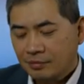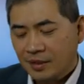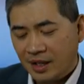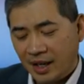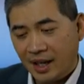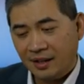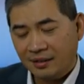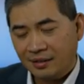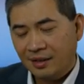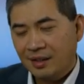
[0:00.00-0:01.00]
And
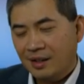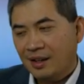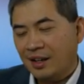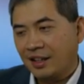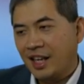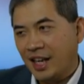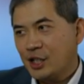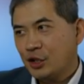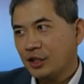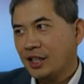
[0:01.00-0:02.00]

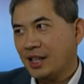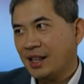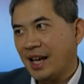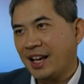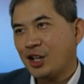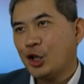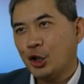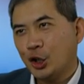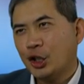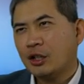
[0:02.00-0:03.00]
occasionally that
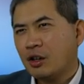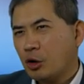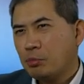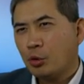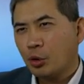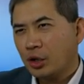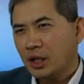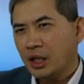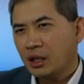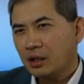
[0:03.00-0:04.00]
could go
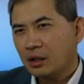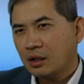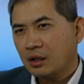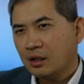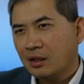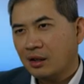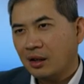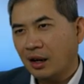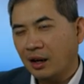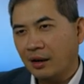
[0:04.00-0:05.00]
poorly.
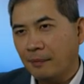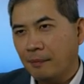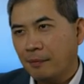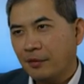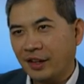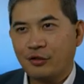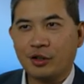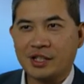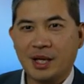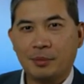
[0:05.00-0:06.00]
Uh, like for
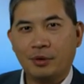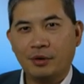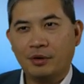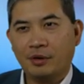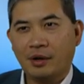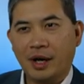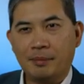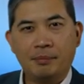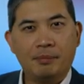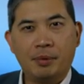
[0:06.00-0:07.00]
example, I
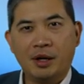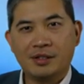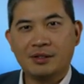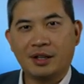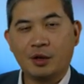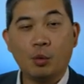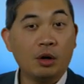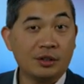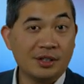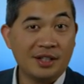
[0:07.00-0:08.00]
bought like a Walt
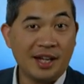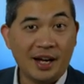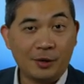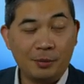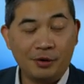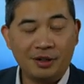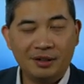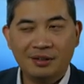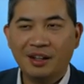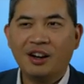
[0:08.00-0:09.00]
Disney Acropora,
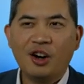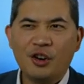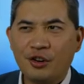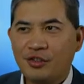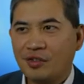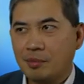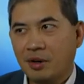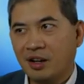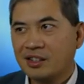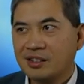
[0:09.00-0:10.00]
150
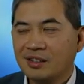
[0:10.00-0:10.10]
bucks.